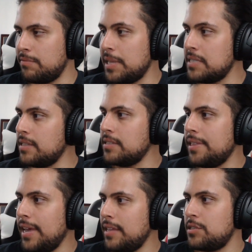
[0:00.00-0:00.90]
of plays into
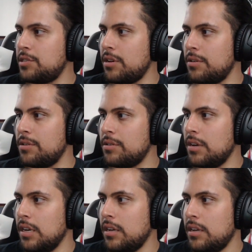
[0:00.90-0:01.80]
that so
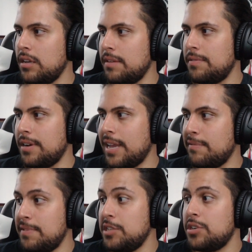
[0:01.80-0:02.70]
if they're
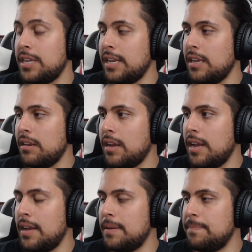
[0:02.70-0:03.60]
not featured in it
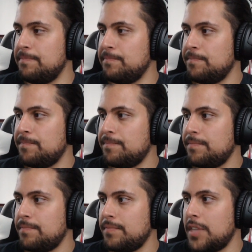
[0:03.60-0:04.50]
um,
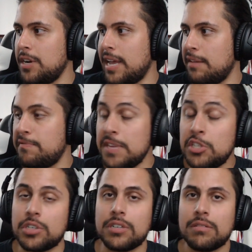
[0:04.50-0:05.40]
they're not
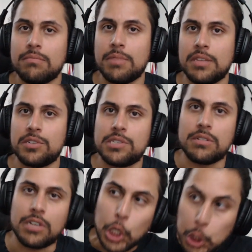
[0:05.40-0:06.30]
featured but they're
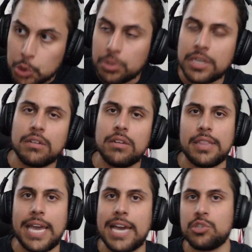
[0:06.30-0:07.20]
still included
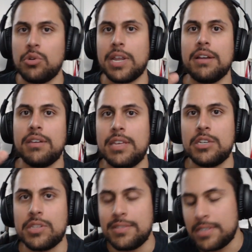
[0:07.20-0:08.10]
in the actual
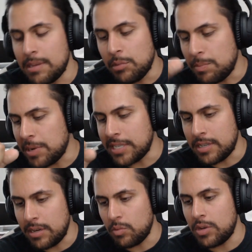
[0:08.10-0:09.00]
calculation similar
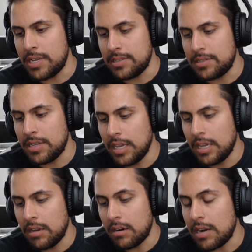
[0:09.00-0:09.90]
precedent was
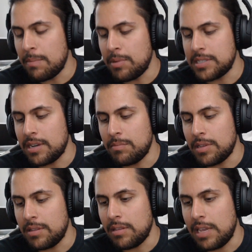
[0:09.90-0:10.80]
or not precedent
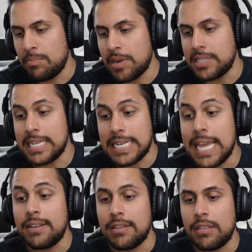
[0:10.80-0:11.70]
but a
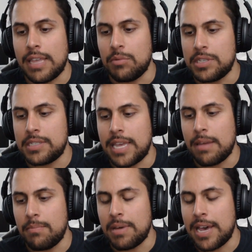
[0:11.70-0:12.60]
precedent that was
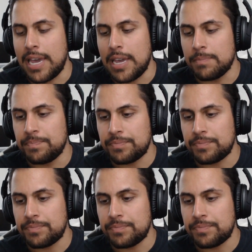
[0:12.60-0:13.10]
set by